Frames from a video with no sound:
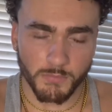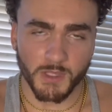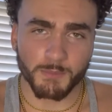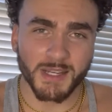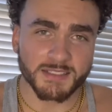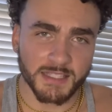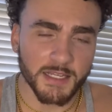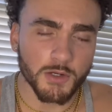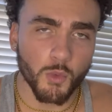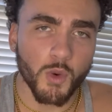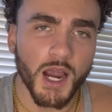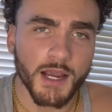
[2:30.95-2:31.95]
It might take a
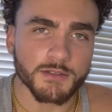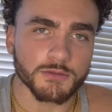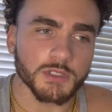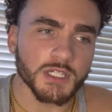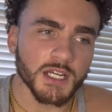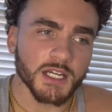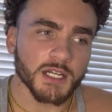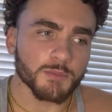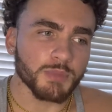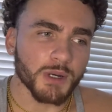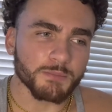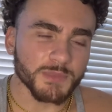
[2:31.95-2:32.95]
while,
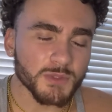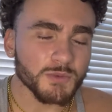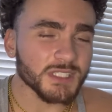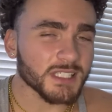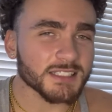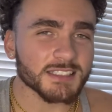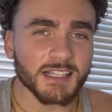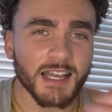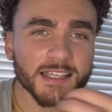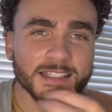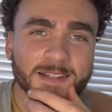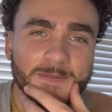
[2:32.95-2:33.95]
but mewing is
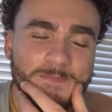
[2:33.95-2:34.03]
like,